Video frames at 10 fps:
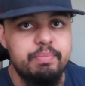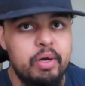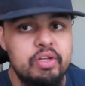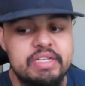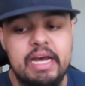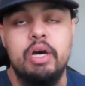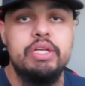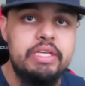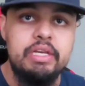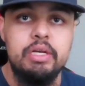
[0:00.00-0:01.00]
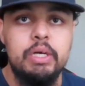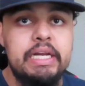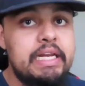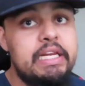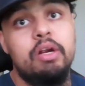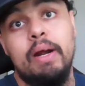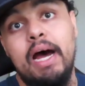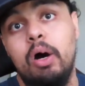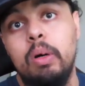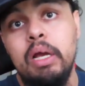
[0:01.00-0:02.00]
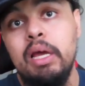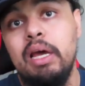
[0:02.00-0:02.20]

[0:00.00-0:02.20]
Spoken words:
balls out year in and year out.